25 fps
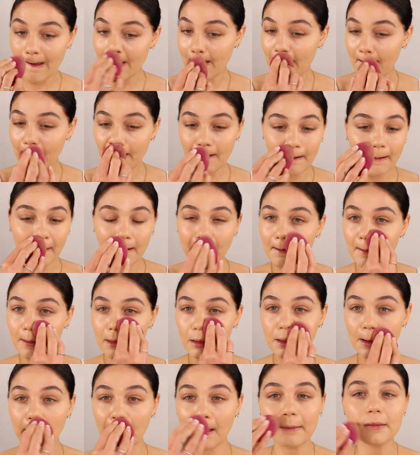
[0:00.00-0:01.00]

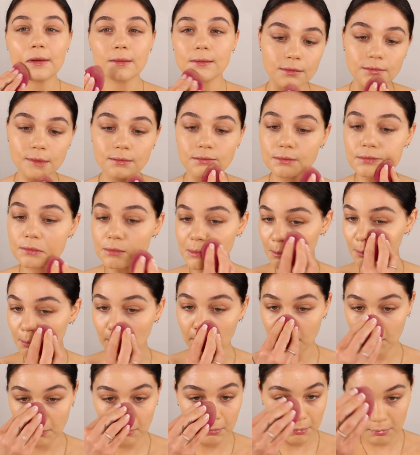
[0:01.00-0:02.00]

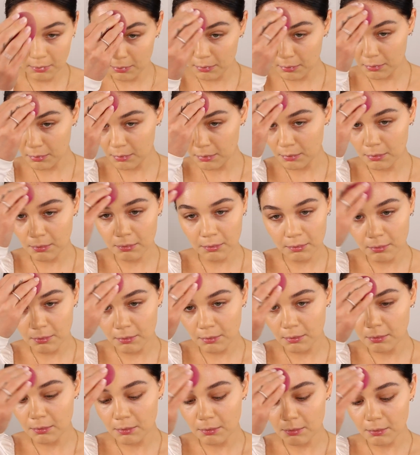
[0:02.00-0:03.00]

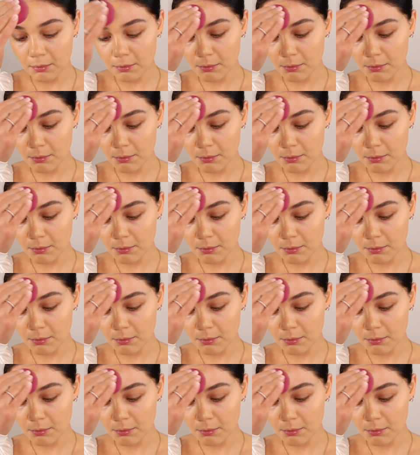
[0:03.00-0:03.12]
(silence)